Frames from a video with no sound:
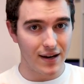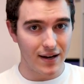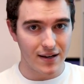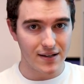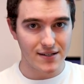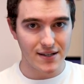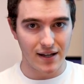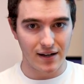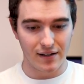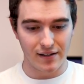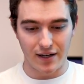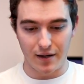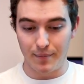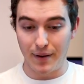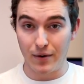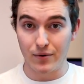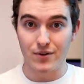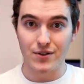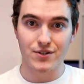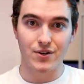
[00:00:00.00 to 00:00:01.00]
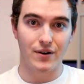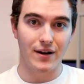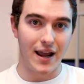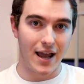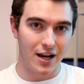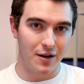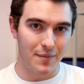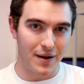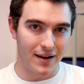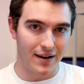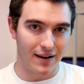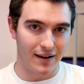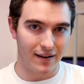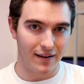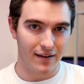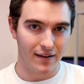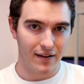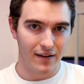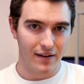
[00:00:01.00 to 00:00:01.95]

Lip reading: getting settled and about to start animating.